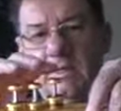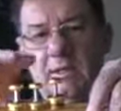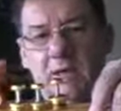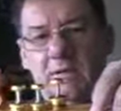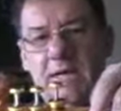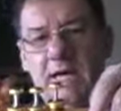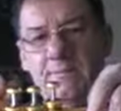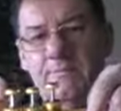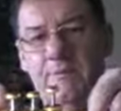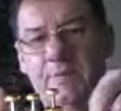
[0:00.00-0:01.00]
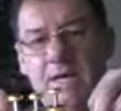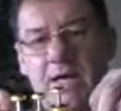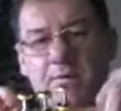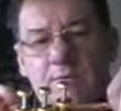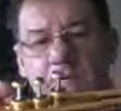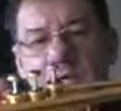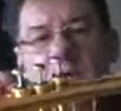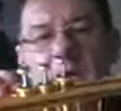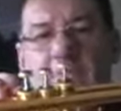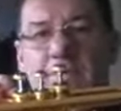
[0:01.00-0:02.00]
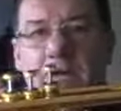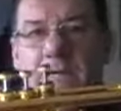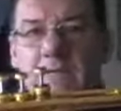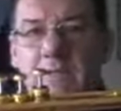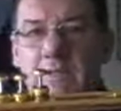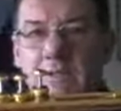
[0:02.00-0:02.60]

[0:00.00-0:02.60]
Okay. Now I then